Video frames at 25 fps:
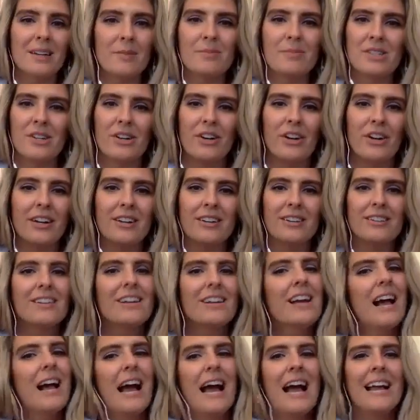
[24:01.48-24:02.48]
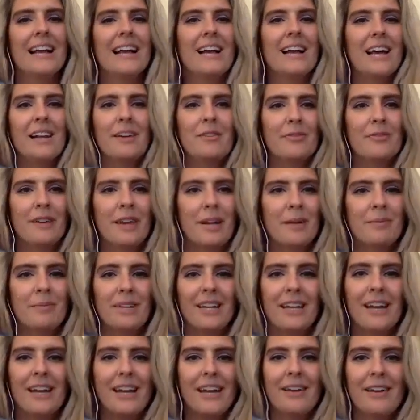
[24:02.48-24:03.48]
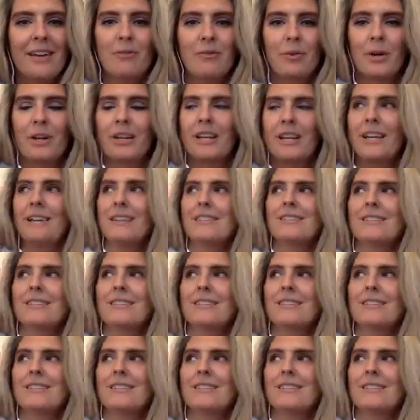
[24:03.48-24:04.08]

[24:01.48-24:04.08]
I'm sorry. Okay. No problem. I got a family. I have 4 kids.